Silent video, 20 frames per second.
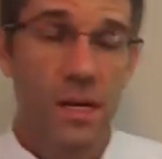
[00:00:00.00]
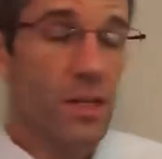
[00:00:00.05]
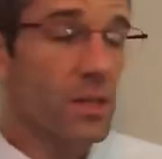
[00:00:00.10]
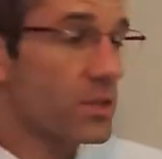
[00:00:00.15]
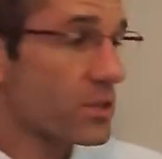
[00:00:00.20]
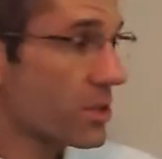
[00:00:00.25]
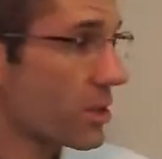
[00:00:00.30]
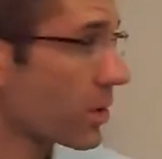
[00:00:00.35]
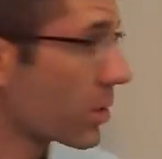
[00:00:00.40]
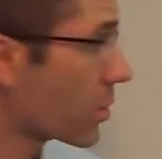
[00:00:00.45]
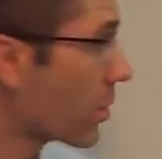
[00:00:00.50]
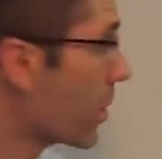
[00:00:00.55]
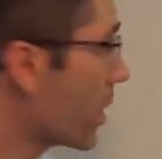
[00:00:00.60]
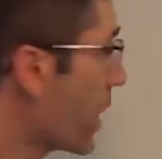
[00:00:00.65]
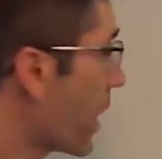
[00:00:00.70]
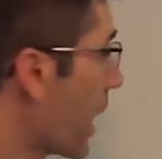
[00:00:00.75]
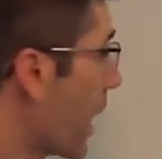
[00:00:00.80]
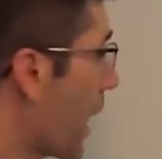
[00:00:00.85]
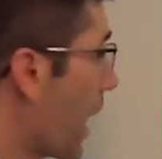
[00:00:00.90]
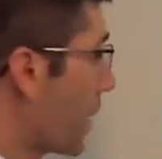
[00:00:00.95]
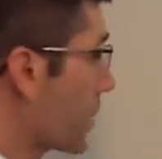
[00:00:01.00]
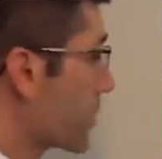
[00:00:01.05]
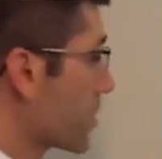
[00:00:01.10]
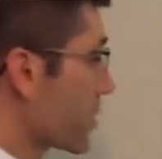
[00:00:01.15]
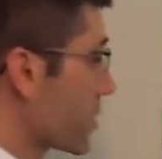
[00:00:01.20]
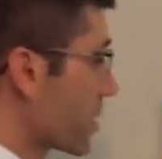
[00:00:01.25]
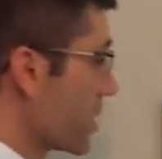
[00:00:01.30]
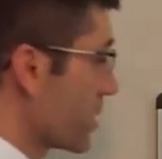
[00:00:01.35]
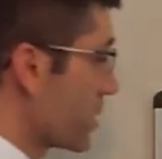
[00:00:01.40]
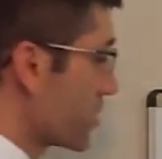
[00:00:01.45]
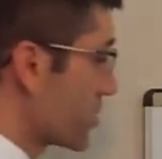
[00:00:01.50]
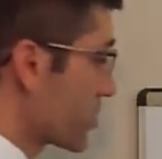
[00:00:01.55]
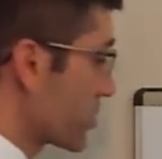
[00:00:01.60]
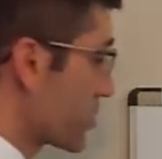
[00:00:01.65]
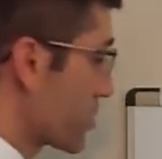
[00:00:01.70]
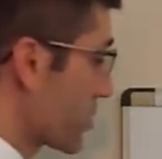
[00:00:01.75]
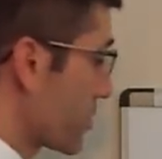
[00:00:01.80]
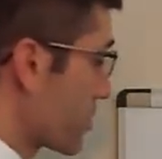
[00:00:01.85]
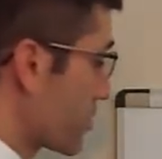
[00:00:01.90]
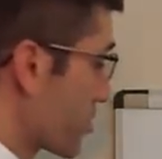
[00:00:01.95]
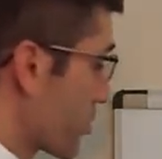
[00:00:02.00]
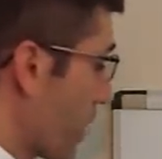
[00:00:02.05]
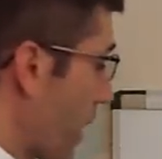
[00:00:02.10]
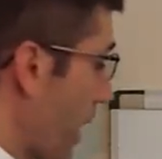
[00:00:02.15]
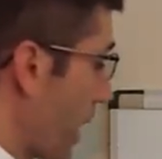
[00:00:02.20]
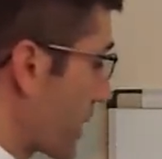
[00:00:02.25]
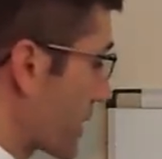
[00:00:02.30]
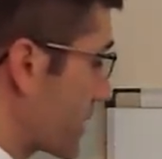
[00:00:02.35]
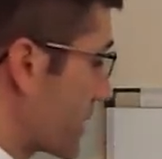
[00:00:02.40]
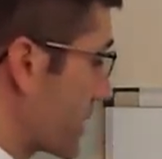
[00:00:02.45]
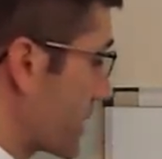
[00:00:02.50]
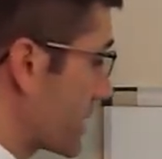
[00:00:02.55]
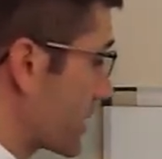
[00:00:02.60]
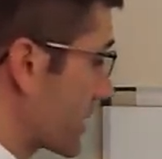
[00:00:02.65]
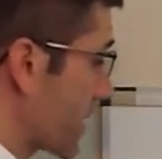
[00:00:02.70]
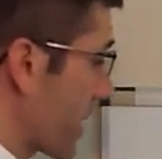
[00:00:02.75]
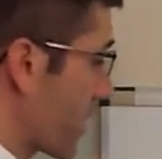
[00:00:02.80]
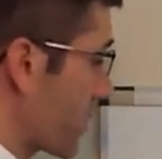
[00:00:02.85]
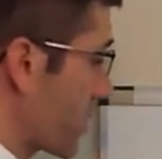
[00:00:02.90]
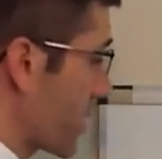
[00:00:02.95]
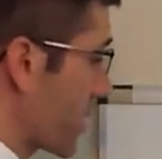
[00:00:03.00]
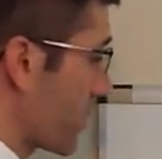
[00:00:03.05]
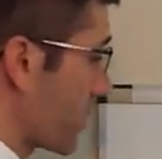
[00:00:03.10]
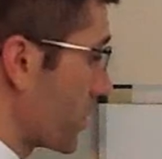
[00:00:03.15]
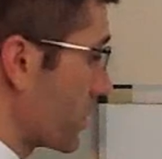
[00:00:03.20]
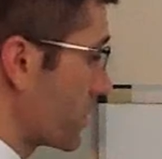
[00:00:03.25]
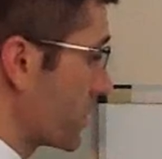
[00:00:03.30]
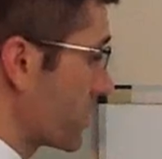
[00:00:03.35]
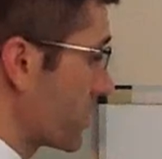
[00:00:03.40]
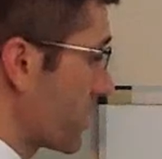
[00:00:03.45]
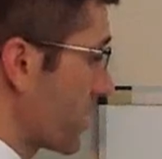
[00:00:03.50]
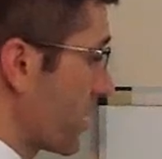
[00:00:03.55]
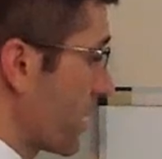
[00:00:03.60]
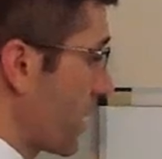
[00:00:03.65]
So I'm going to subtract these same numbers,